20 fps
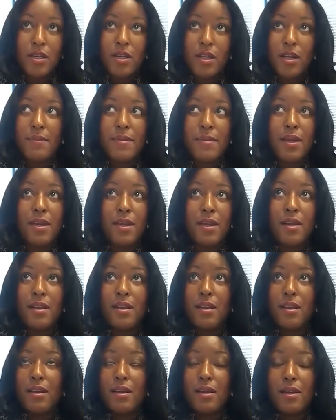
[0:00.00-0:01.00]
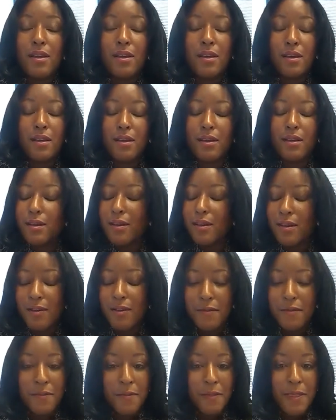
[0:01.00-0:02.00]
Definitely I mean, been crazy.
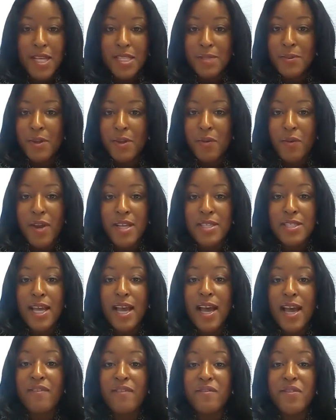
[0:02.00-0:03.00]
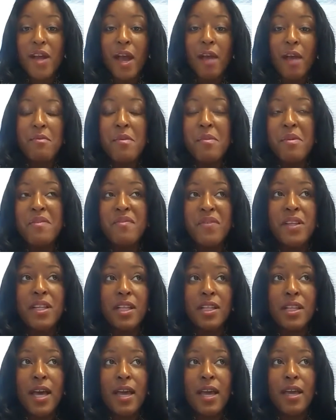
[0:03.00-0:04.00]
It's right? been crazy. I feel, I remember
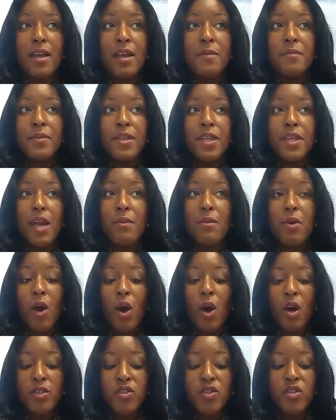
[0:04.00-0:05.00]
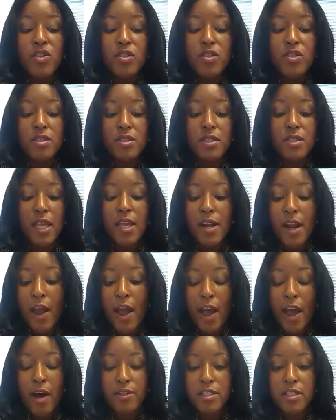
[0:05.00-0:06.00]
feeling like, can we all just stay in our
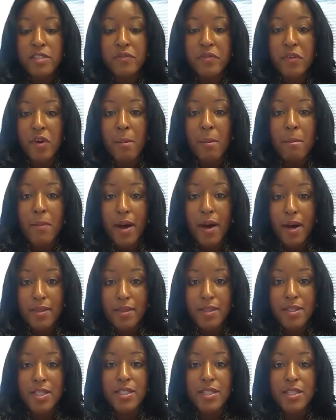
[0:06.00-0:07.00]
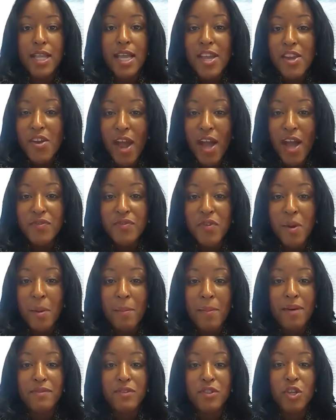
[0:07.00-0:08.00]
houses for a month? Just stay in your house for a
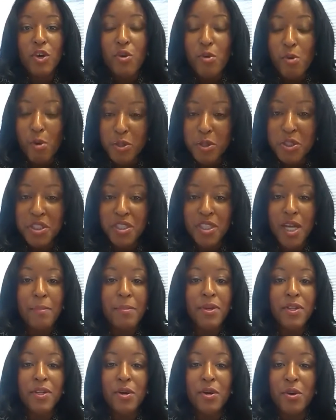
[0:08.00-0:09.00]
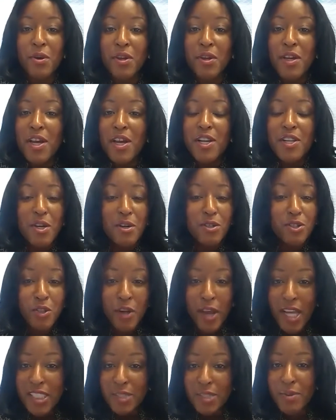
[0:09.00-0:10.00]
month. No grocery shopping, no no
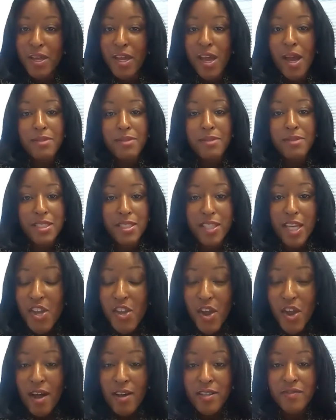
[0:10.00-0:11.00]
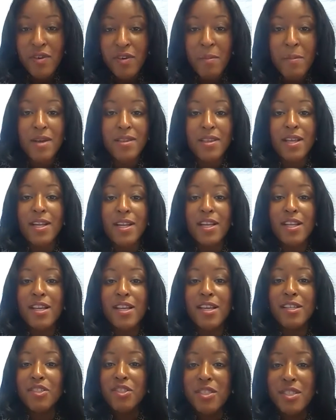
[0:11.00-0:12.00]
trash pickup. Just stay in yeah. your house for a month and it,
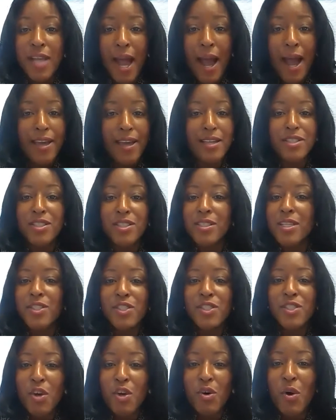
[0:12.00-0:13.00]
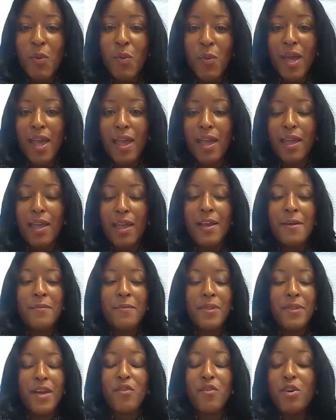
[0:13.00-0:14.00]
it should die. It should it should go away. Mm-hmm.